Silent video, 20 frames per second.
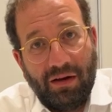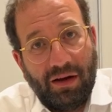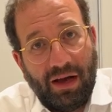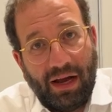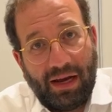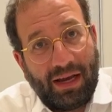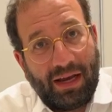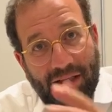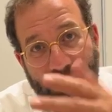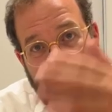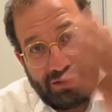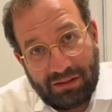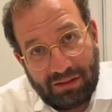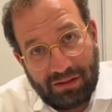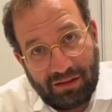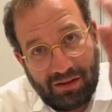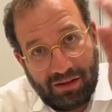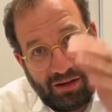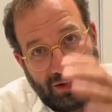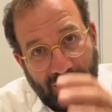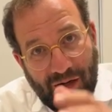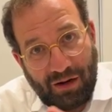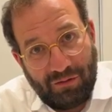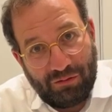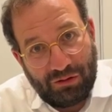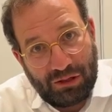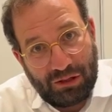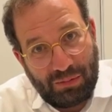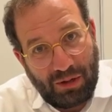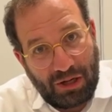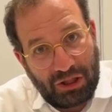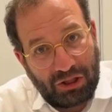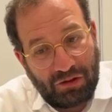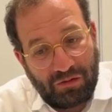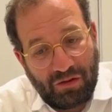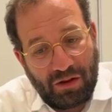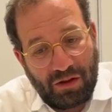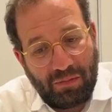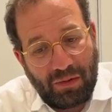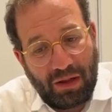I can't just, cover his budget
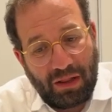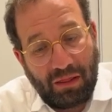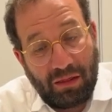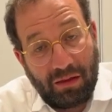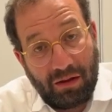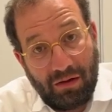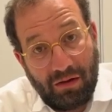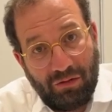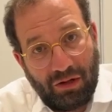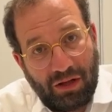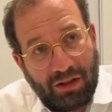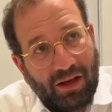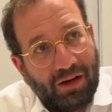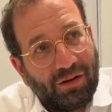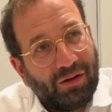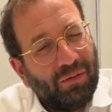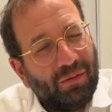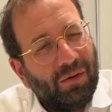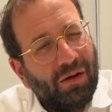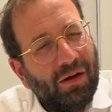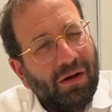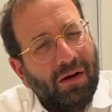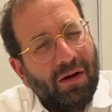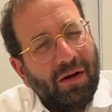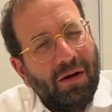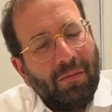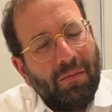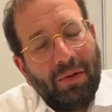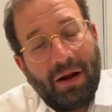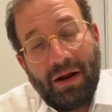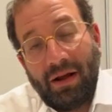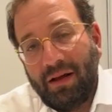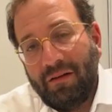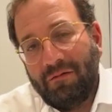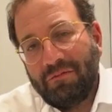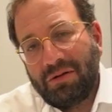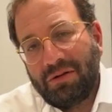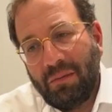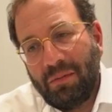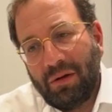for the month, even though I'd like to. But I can give
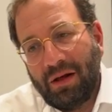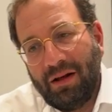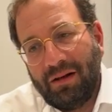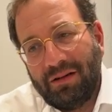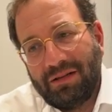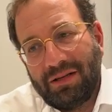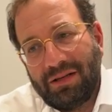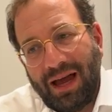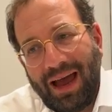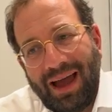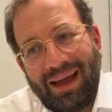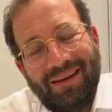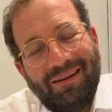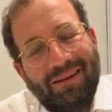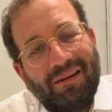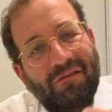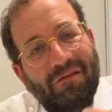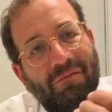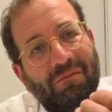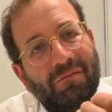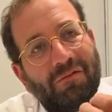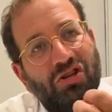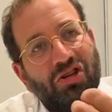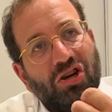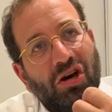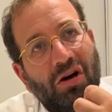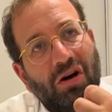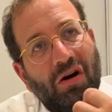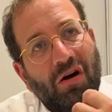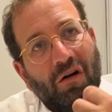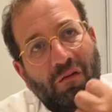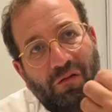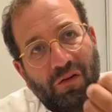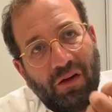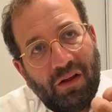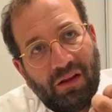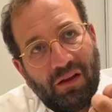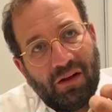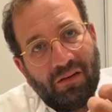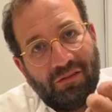him something else. I can give him a
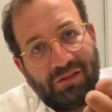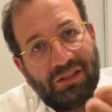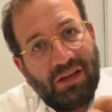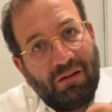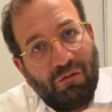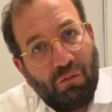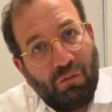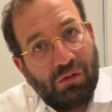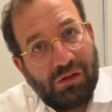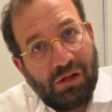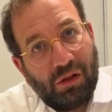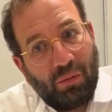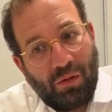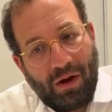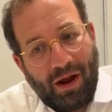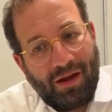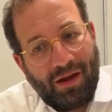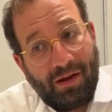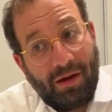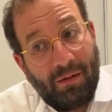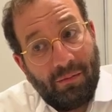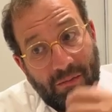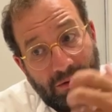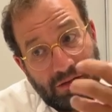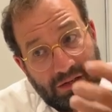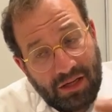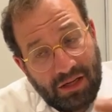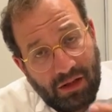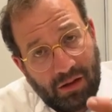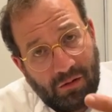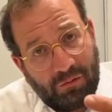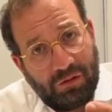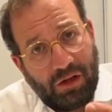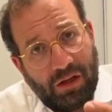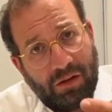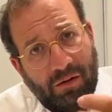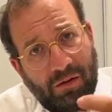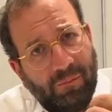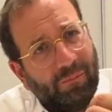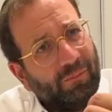feeling of self-worth when I come sit in the
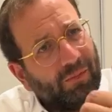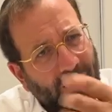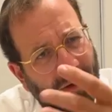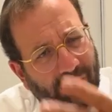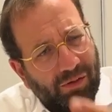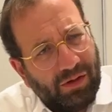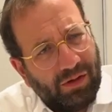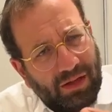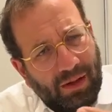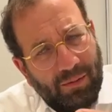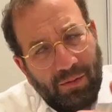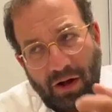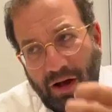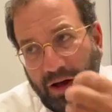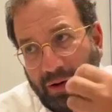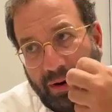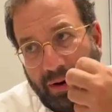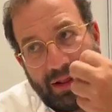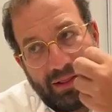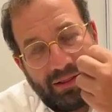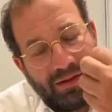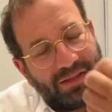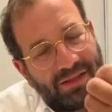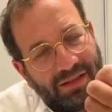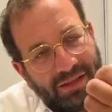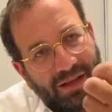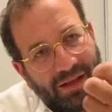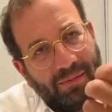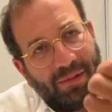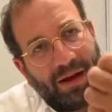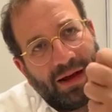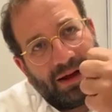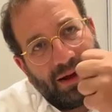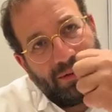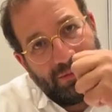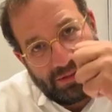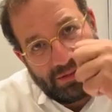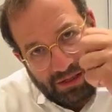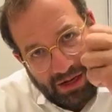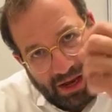front. The real Talmud Chacham, and I listen to him, and I come
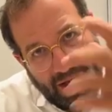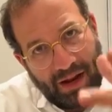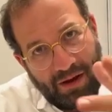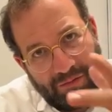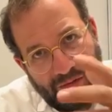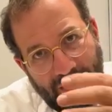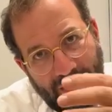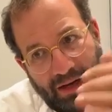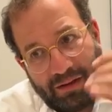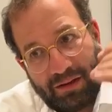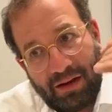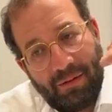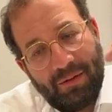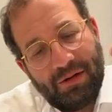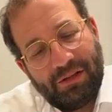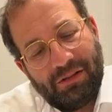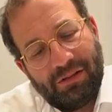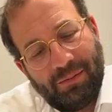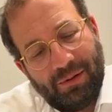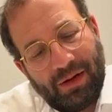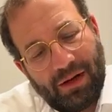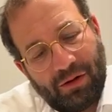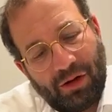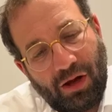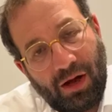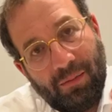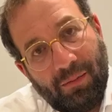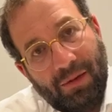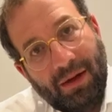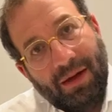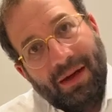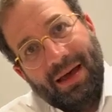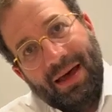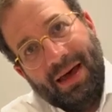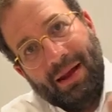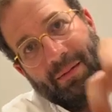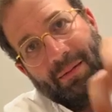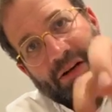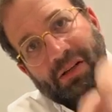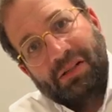here night after night, and I make sure to be on time,
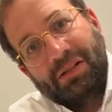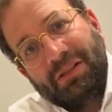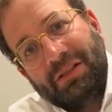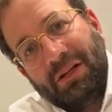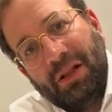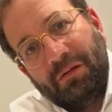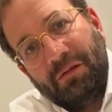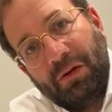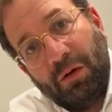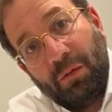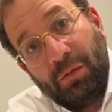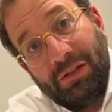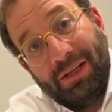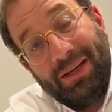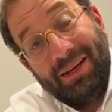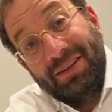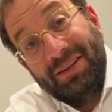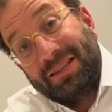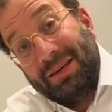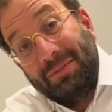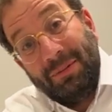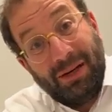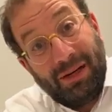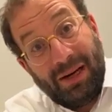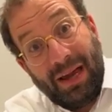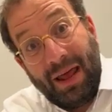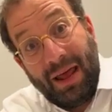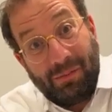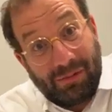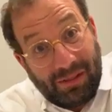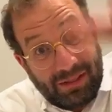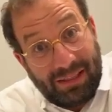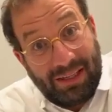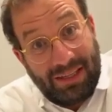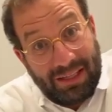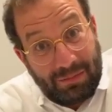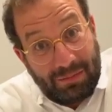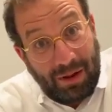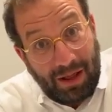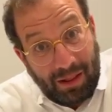and I make sure to sit in the front where he could see me, and where
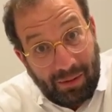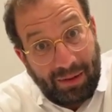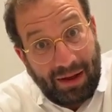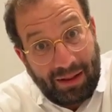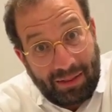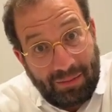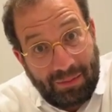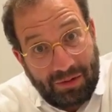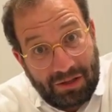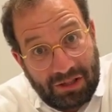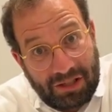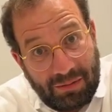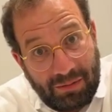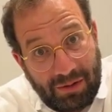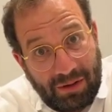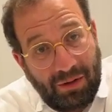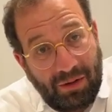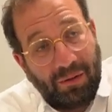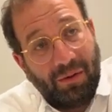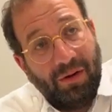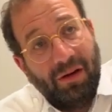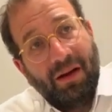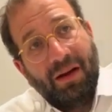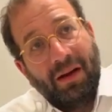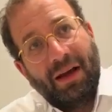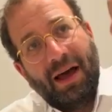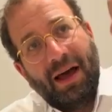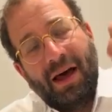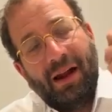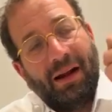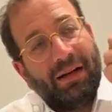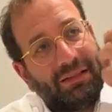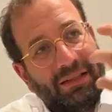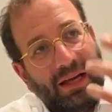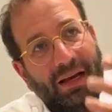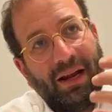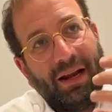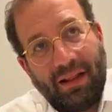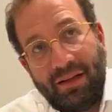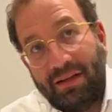his Baal Batim could see me too. And I stay,
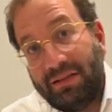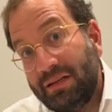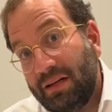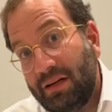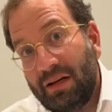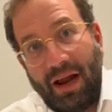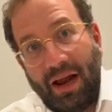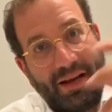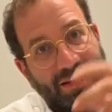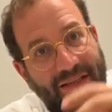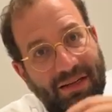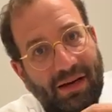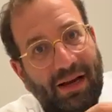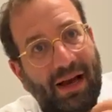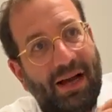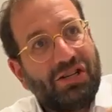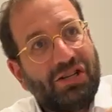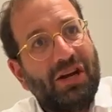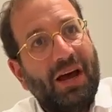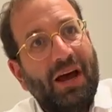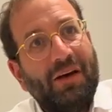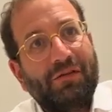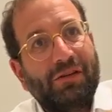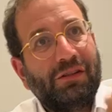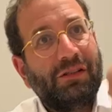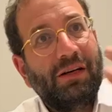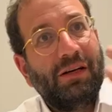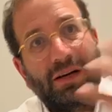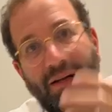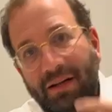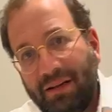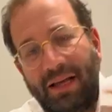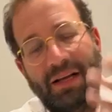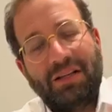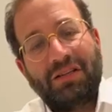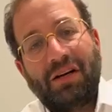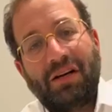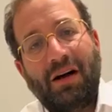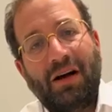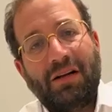and I listen, and I ask Akasha after. That's
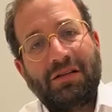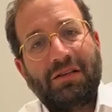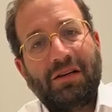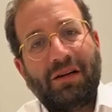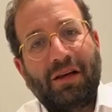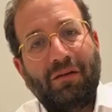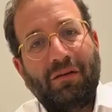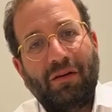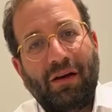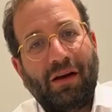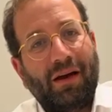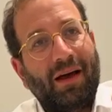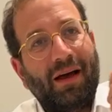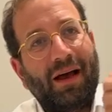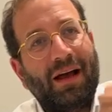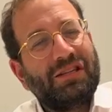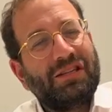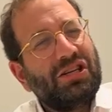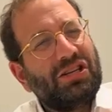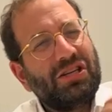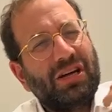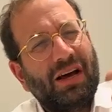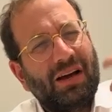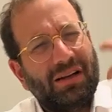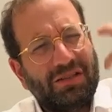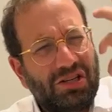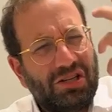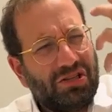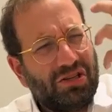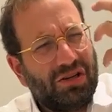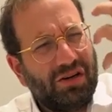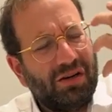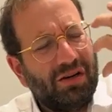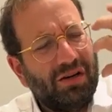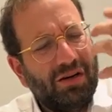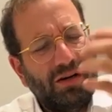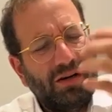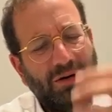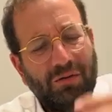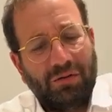a constant giving.
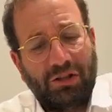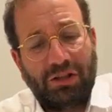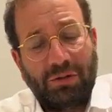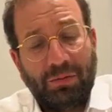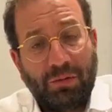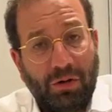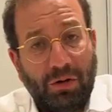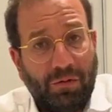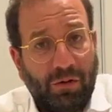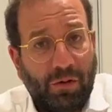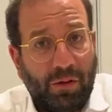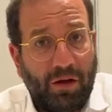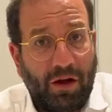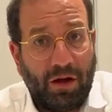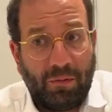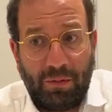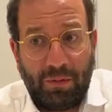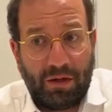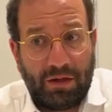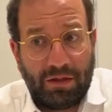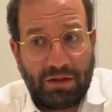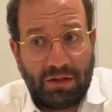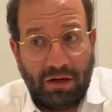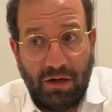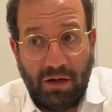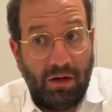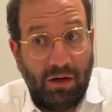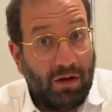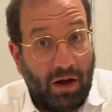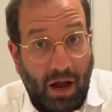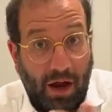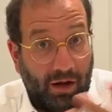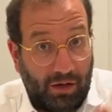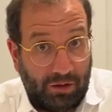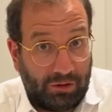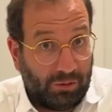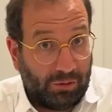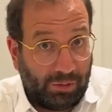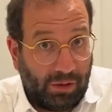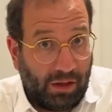Such a beautiful thought, because I
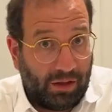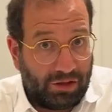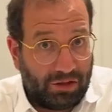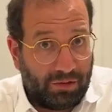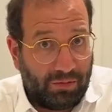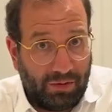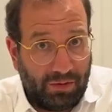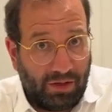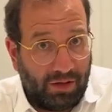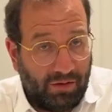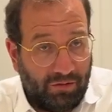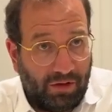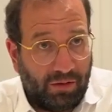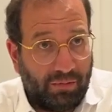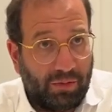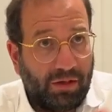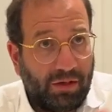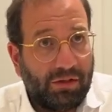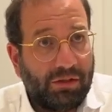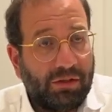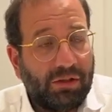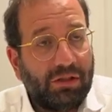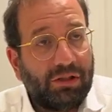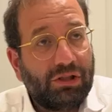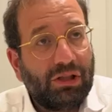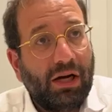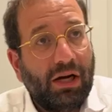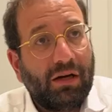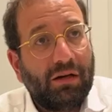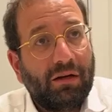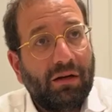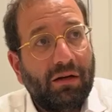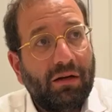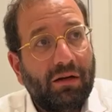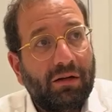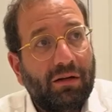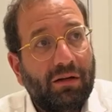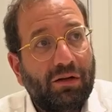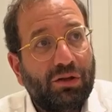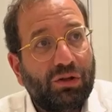also probably should be giving a bigger check to
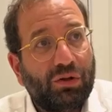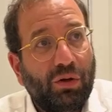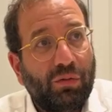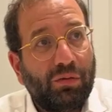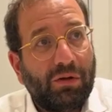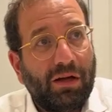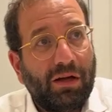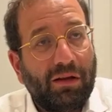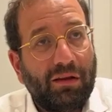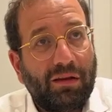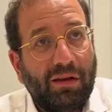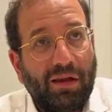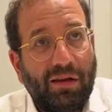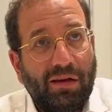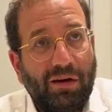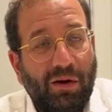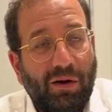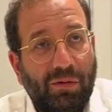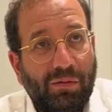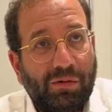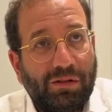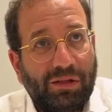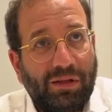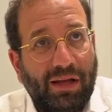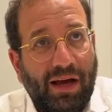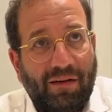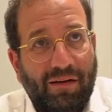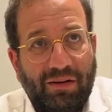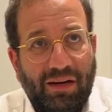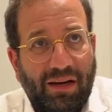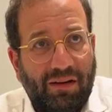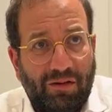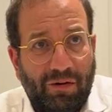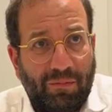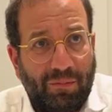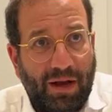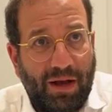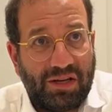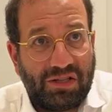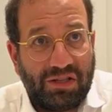the shul, where you daven even in
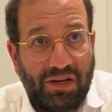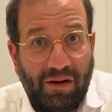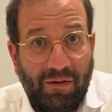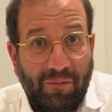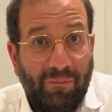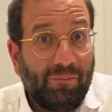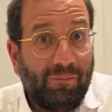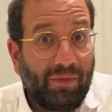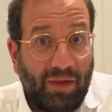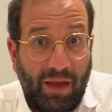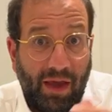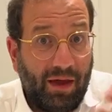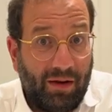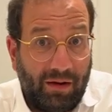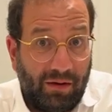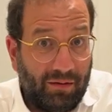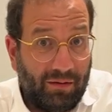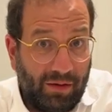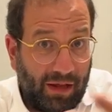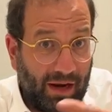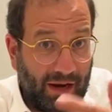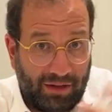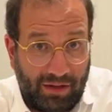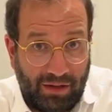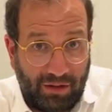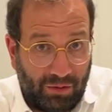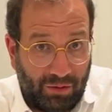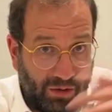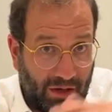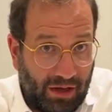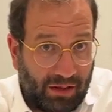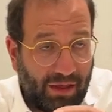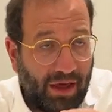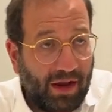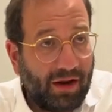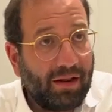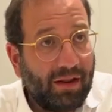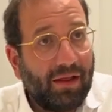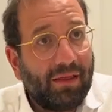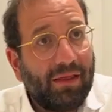passing, and I didn't do not that
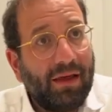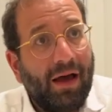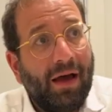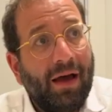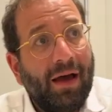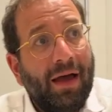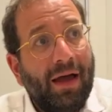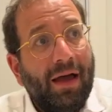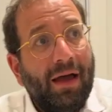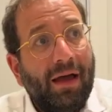and not that.